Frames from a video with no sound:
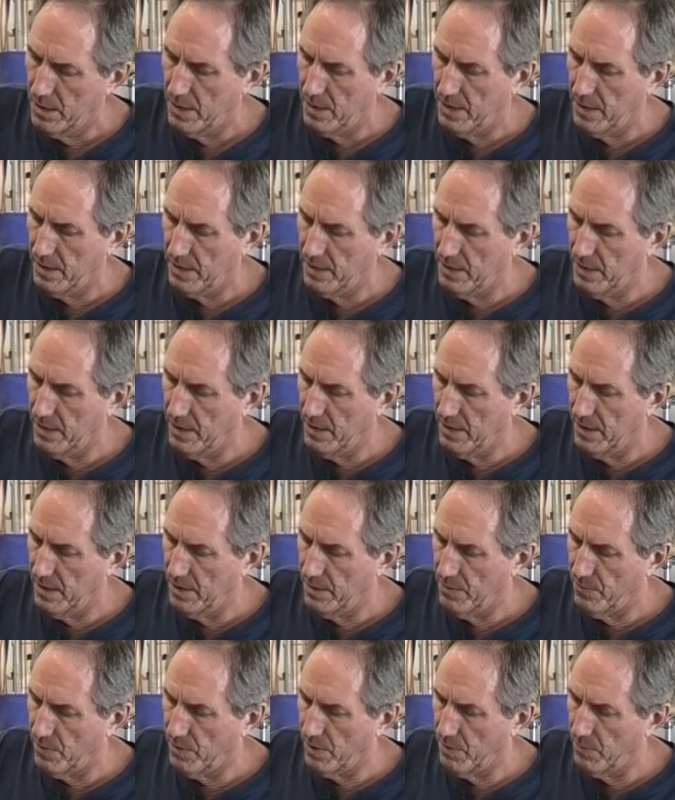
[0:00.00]
And again,
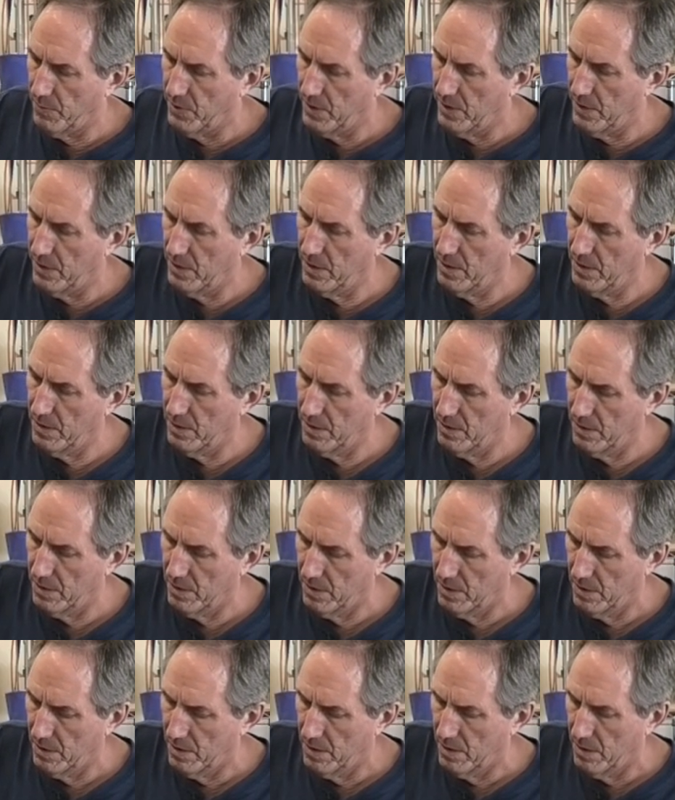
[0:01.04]
you want to be
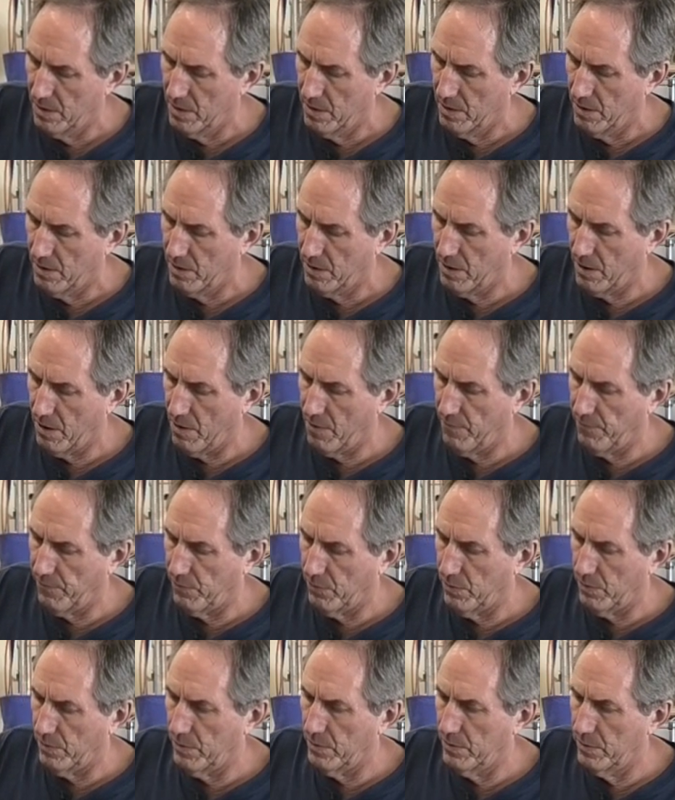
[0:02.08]

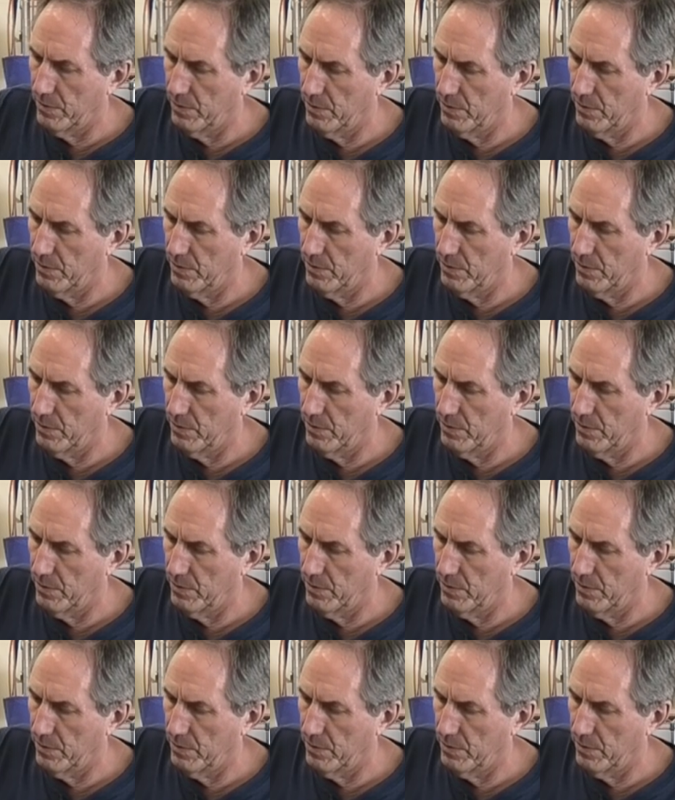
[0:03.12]
careful